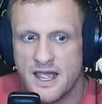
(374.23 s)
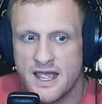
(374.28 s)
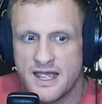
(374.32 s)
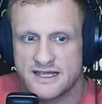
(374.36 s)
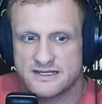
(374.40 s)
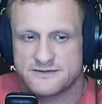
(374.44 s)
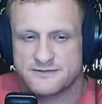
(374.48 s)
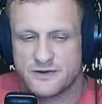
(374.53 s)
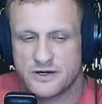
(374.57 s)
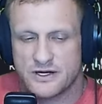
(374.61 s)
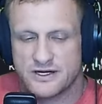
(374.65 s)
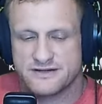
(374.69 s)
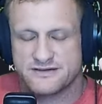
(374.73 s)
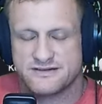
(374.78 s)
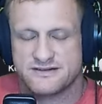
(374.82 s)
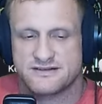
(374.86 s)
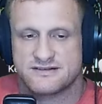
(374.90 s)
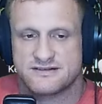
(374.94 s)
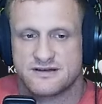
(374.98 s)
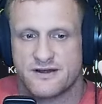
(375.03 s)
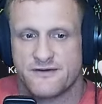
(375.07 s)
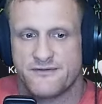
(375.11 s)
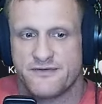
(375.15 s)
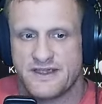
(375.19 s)
As far as the
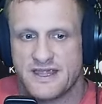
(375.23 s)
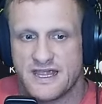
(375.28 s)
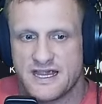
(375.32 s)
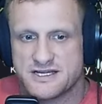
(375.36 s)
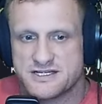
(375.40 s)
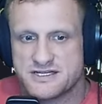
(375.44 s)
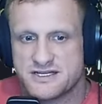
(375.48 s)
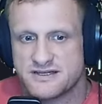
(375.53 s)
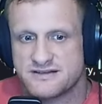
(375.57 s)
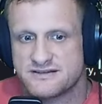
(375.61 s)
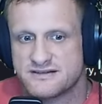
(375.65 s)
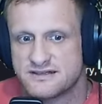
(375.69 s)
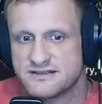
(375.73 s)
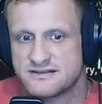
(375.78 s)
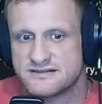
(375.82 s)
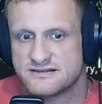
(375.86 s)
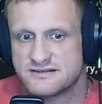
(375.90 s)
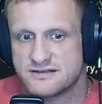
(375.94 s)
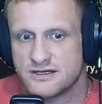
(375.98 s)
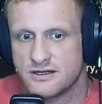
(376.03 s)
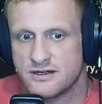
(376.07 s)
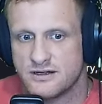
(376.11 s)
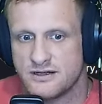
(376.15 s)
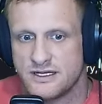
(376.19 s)
certification is
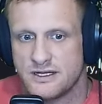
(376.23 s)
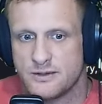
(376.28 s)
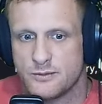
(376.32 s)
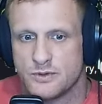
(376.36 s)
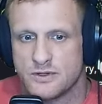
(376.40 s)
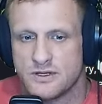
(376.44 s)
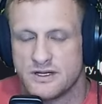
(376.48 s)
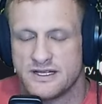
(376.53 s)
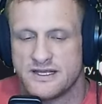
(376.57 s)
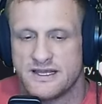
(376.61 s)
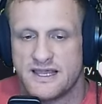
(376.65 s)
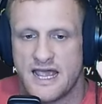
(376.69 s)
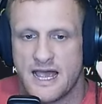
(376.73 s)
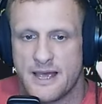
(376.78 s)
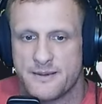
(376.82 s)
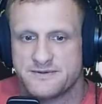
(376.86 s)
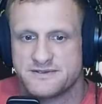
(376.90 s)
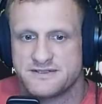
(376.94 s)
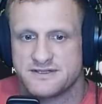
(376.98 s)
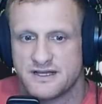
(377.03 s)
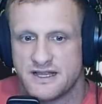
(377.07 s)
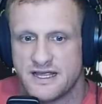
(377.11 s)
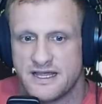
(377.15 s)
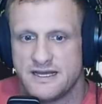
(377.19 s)
concerned, it will
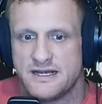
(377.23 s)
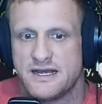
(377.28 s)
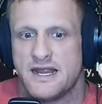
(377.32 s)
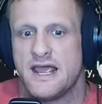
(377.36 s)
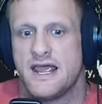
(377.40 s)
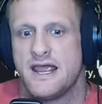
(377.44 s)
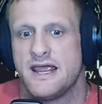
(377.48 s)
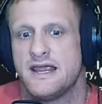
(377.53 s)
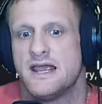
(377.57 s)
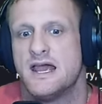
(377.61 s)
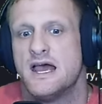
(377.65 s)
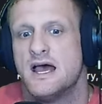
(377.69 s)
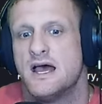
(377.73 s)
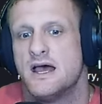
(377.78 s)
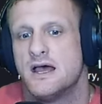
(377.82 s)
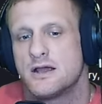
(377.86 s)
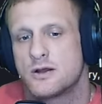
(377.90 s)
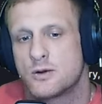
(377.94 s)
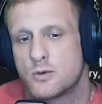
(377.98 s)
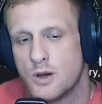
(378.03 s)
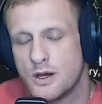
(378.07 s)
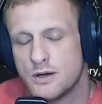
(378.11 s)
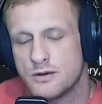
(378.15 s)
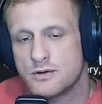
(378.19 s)
encapsulate a,
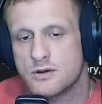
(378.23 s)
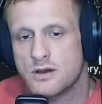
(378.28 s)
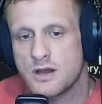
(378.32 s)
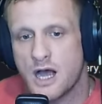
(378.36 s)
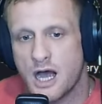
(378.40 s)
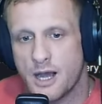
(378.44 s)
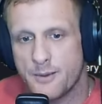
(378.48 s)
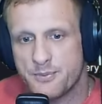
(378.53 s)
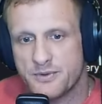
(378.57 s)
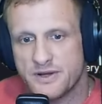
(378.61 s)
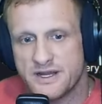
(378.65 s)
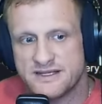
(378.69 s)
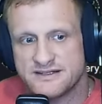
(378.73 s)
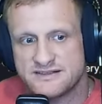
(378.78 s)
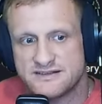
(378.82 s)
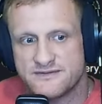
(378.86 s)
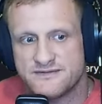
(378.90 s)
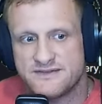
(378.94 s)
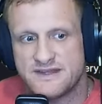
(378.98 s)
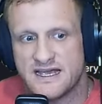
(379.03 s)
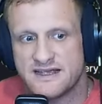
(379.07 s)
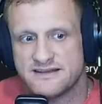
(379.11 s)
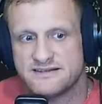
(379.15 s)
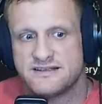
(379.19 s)
quote,
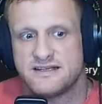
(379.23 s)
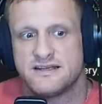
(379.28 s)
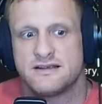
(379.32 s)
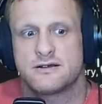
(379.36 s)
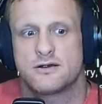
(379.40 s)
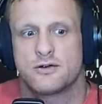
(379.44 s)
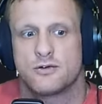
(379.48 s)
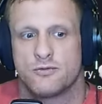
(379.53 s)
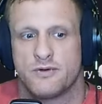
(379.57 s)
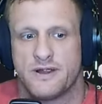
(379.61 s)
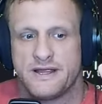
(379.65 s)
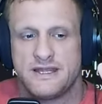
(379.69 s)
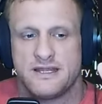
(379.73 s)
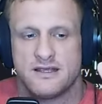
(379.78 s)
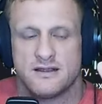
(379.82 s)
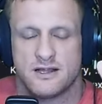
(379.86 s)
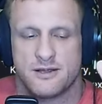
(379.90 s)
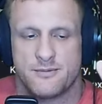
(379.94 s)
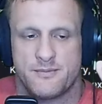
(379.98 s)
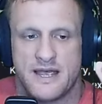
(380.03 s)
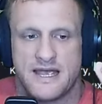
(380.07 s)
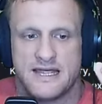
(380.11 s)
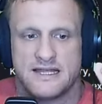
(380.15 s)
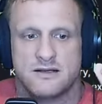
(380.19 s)
comprehensive testing
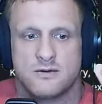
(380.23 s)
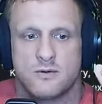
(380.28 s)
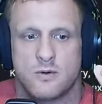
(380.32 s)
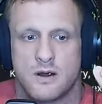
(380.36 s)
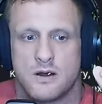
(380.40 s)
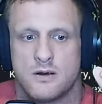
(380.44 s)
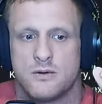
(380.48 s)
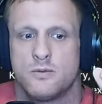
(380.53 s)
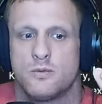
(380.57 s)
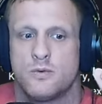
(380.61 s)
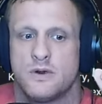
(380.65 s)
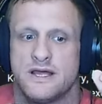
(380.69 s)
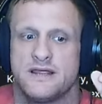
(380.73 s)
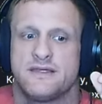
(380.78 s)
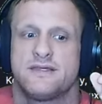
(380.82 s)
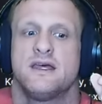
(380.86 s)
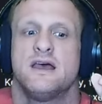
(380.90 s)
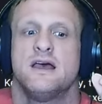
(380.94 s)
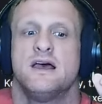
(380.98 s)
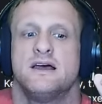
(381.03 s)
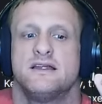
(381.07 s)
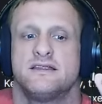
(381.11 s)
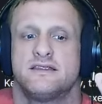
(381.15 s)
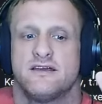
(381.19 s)
curriculum, end quote, with
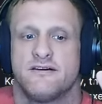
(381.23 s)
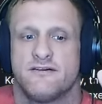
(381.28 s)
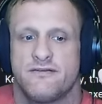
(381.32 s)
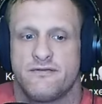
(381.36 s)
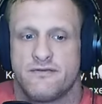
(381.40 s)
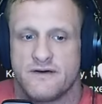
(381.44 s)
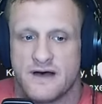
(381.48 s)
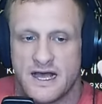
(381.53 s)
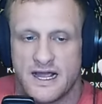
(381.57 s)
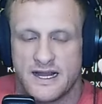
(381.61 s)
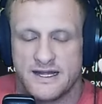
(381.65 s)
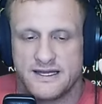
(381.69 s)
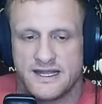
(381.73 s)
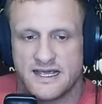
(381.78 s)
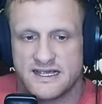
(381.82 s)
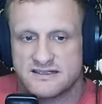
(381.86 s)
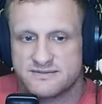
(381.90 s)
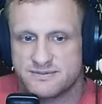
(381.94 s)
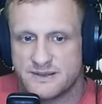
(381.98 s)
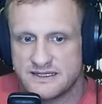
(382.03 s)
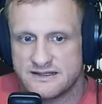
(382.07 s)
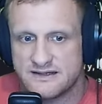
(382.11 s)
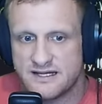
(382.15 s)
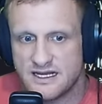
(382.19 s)
defined
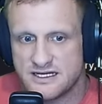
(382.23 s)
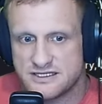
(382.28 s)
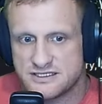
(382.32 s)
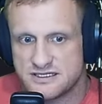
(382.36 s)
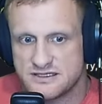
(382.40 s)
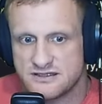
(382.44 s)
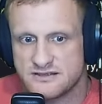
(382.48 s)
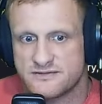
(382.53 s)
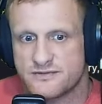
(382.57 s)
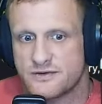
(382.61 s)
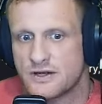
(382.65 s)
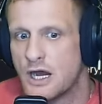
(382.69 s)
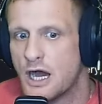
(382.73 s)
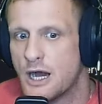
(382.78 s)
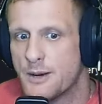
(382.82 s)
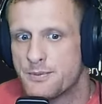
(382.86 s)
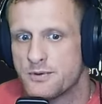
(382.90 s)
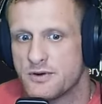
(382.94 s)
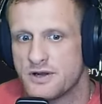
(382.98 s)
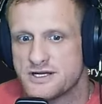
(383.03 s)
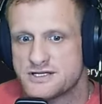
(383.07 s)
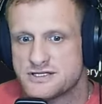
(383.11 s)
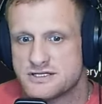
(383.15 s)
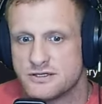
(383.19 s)
expectations for
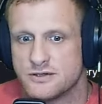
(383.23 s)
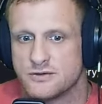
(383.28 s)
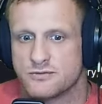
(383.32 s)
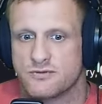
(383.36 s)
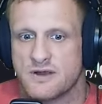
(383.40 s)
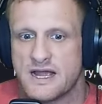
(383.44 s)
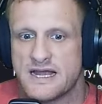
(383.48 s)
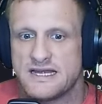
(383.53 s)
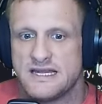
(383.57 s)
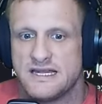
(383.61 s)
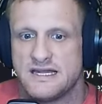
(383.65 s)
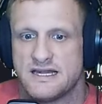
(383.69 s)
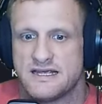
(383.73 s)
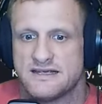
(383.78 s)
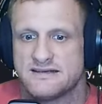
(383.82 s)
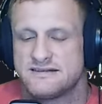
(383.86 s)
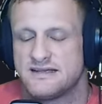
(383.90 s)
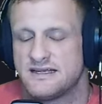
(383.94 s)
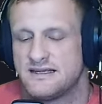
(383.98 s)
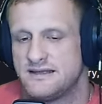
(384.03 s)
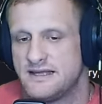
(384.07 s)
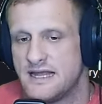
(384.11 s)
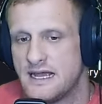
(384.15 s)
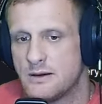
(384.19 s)
operational readiness
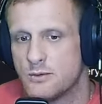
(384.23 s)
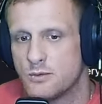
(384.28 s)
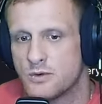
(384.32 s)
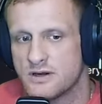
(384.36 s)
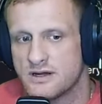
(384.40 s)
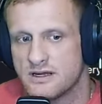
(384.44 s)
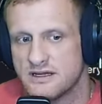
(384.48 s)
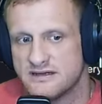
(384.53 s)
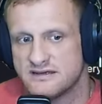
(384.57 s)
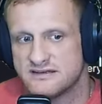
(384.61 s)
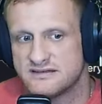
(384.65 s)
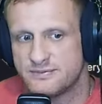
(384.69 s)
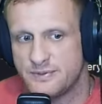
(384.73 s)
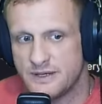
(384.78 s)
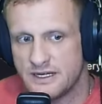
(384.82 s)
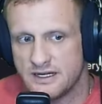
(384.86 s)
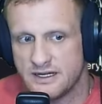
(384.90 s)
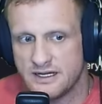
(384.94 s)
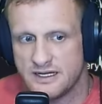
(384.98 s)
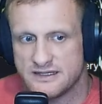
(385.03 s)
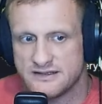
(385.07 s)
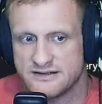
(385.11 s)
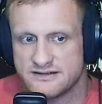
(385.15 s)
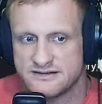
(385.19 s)
and network
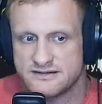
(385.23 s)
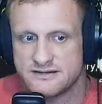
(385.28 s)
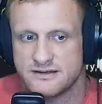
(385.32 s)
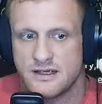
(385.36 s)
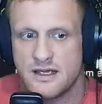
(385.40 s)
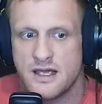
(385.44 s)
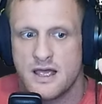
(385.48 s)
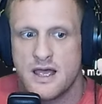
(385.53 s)
experience.